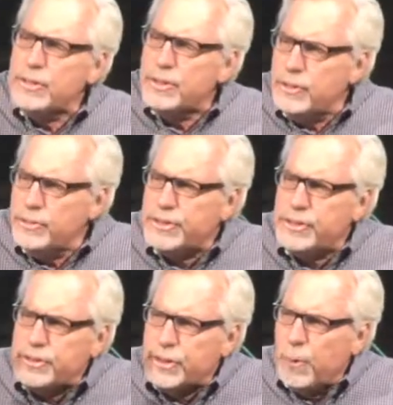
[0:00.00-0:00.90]

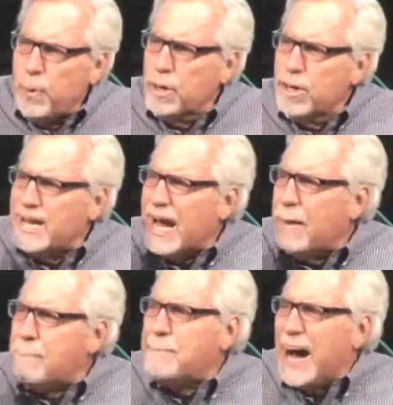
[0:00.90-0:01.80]
uses the word
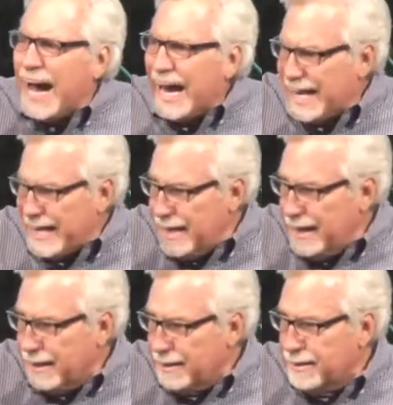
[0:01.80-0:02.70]

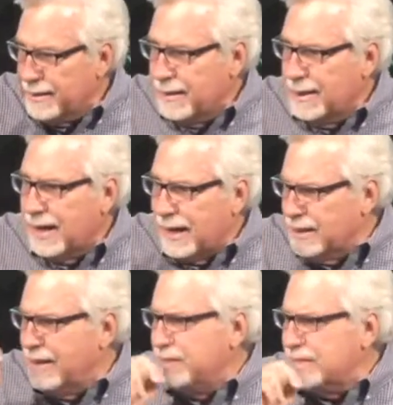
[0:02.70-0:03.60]
abide
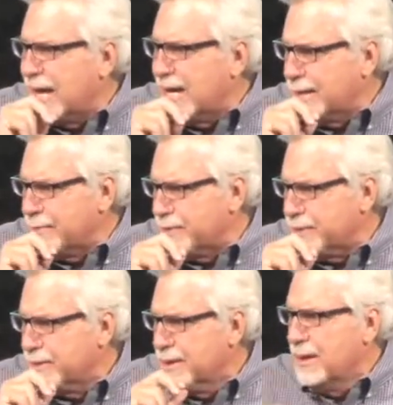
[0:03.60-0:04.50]
11 times.
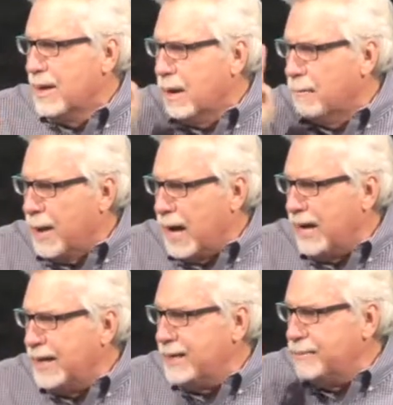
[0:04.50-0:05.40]

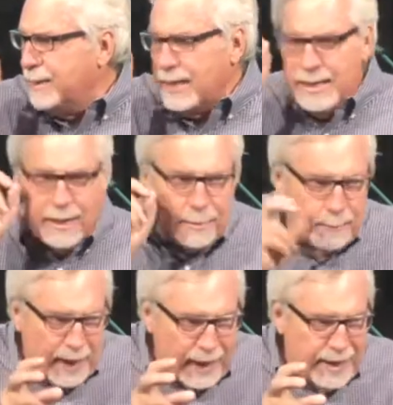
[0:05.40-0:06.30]
Abide in me,
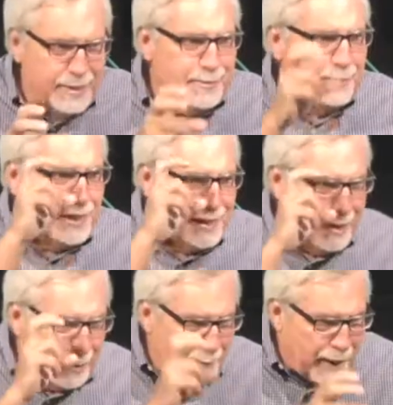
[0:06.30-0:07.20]
abide in me,
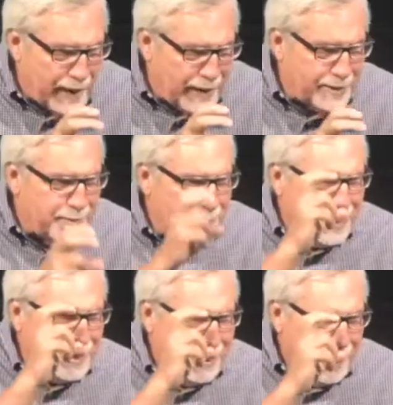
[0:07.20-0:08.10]
abide in
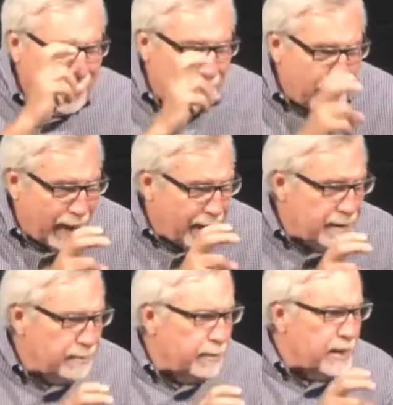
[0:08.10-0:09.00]
me, abide
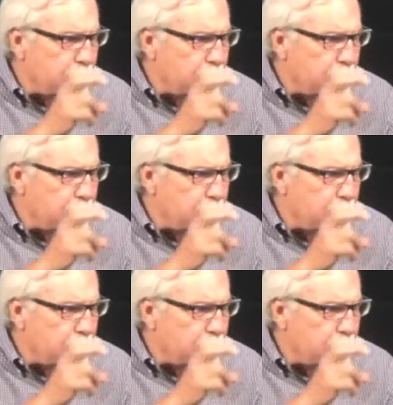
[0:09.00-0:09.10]
in me.